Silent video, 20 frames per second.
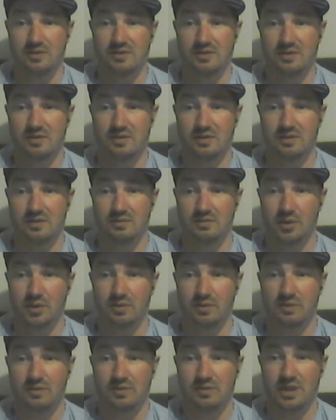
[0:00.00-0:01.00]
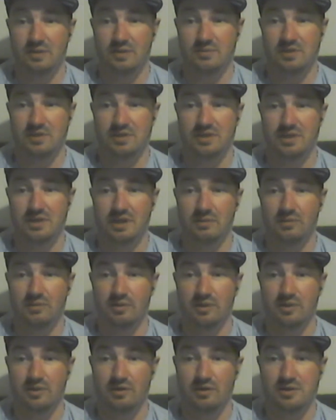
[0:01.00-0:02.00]
So both those games are set up
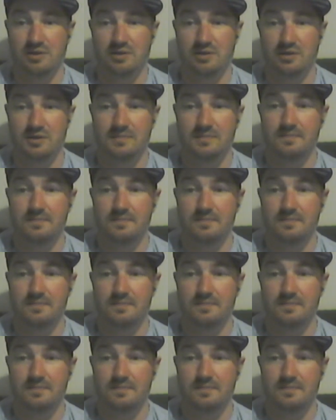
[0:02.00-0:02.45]
really nicely.